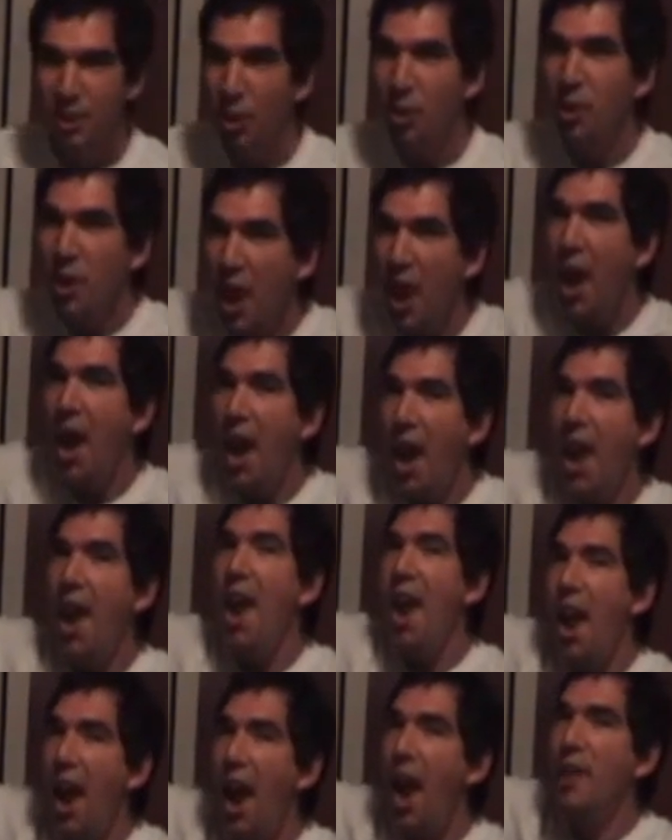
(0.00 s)
So
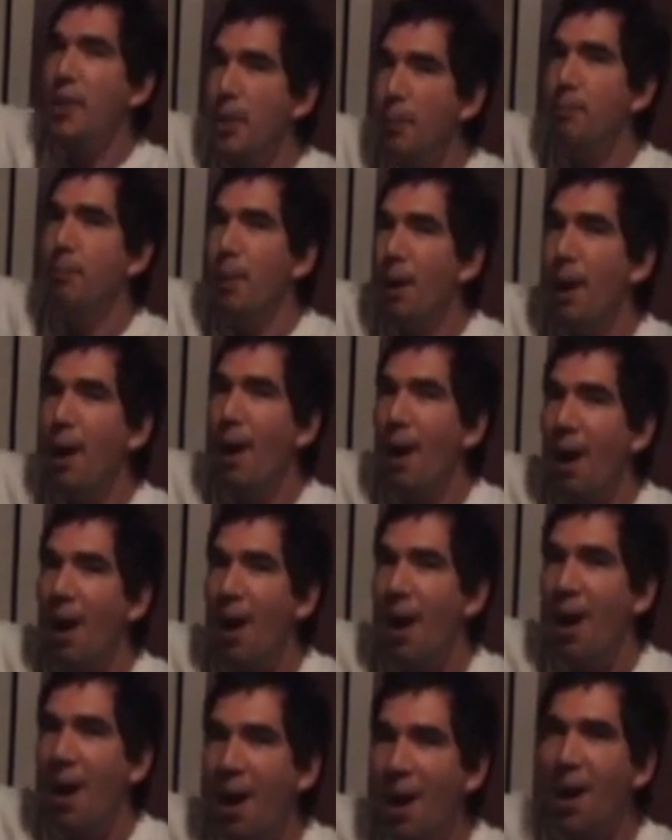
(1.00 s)
yeah, the
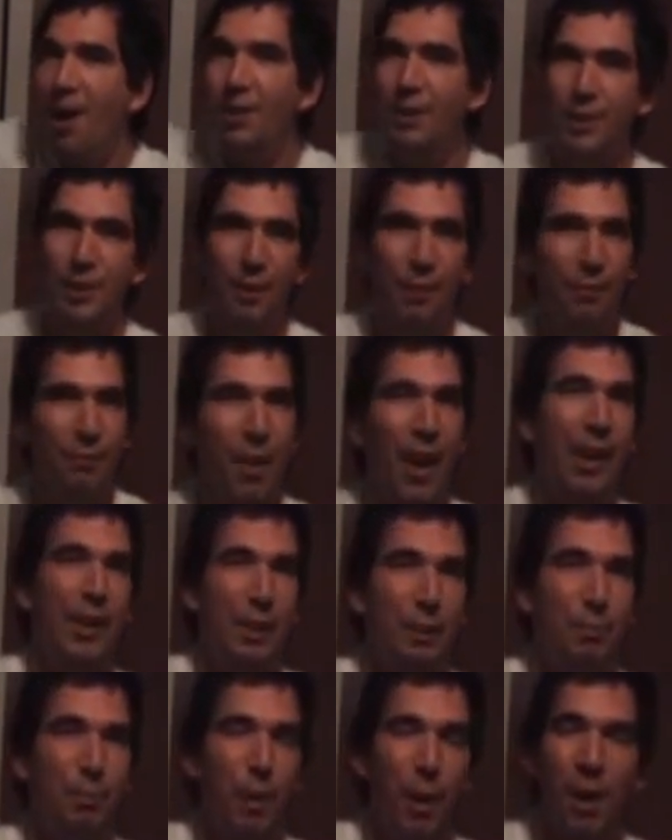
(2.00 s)
Pauls!
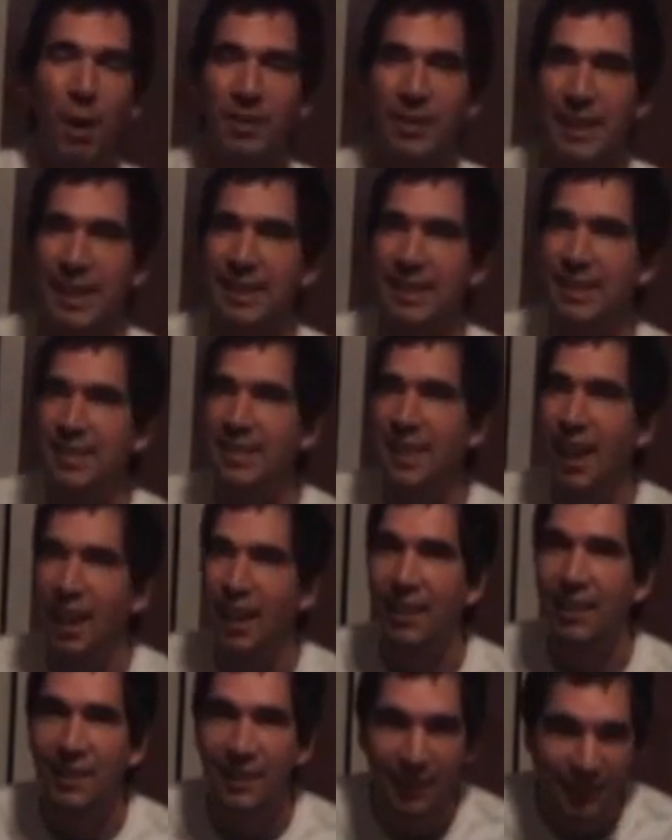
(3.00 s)
Fuck the Pauls, they
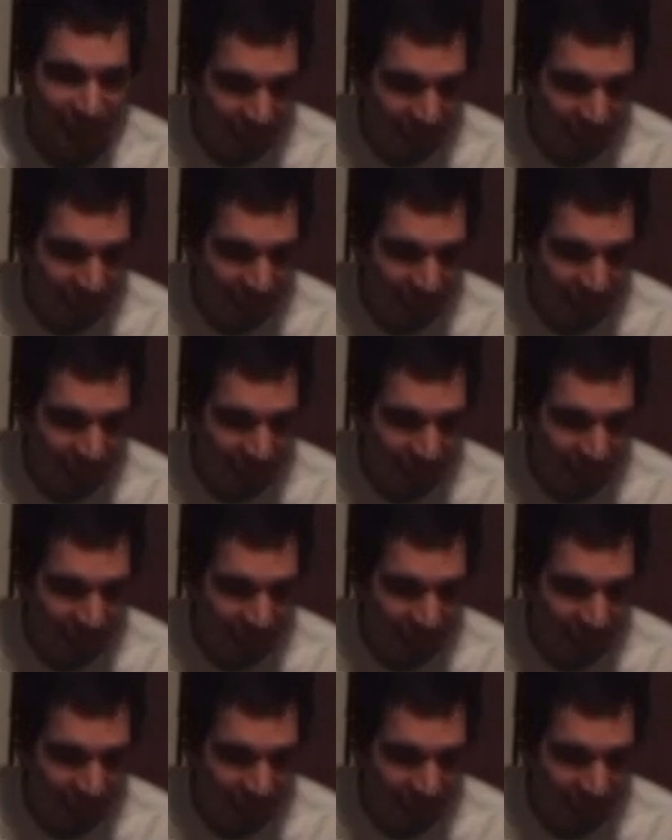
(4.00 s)
suck.